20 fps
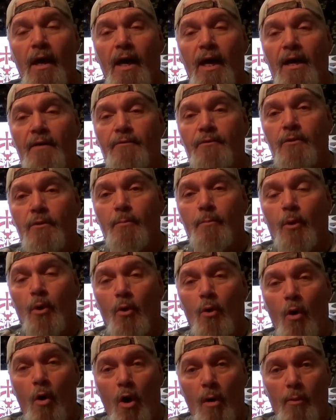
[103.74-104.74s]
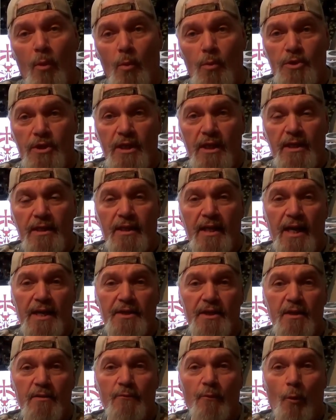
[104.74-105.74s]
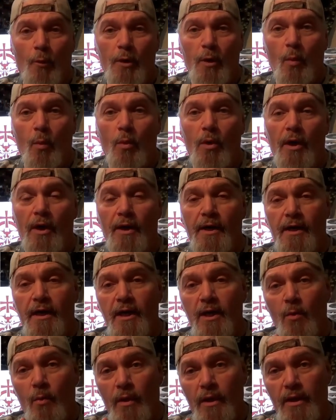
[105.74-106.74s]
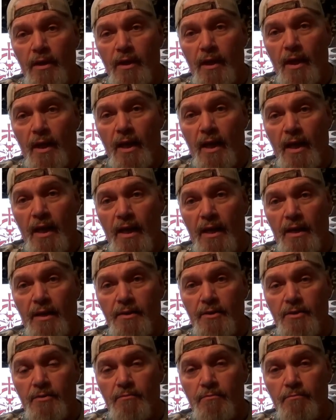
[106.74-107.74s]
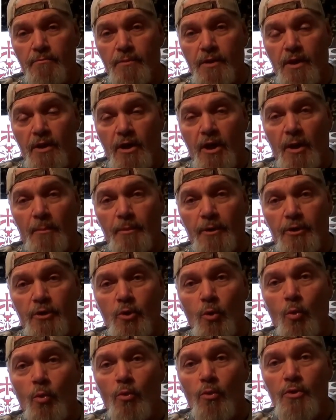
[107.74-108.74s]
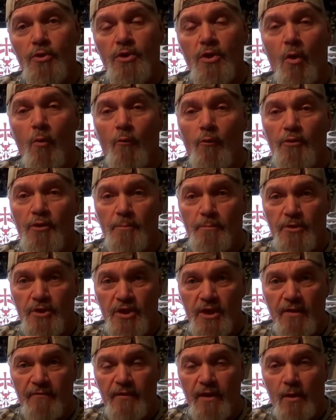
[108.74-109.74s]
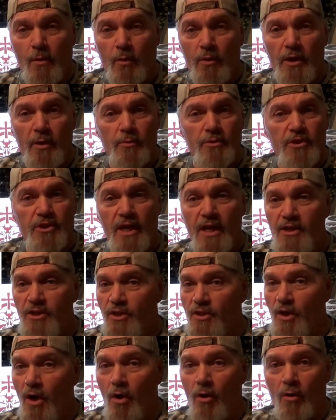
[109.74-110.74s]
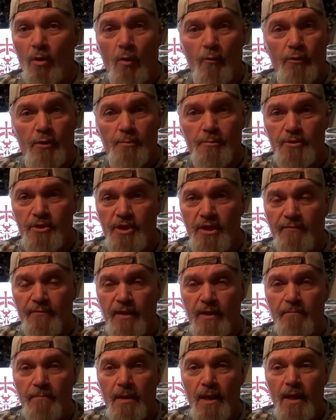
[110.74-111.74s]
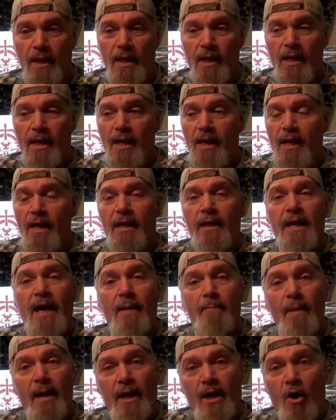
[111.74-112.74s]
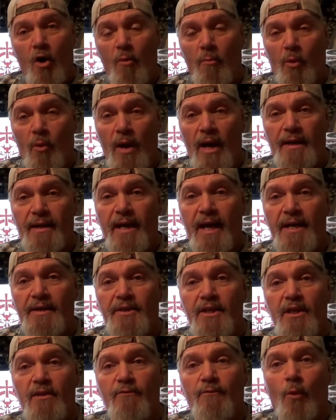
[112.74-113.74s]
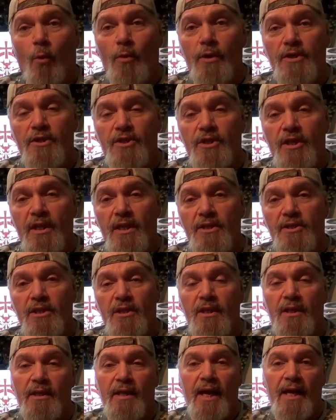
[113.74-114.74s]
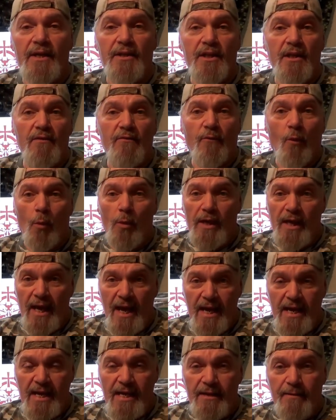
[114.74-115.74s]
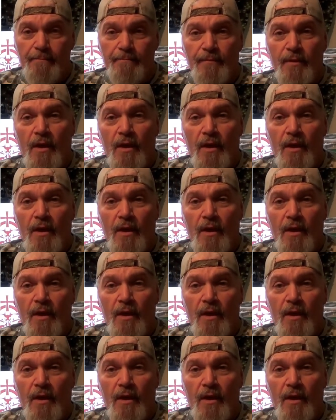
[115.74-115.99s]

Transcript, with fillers: after Pearl Harbor was hit in 1941, and he went and did a couple of tours over in the Pacific, where he was stationed all over the Pacific. Got back home around 1946, and in 1948.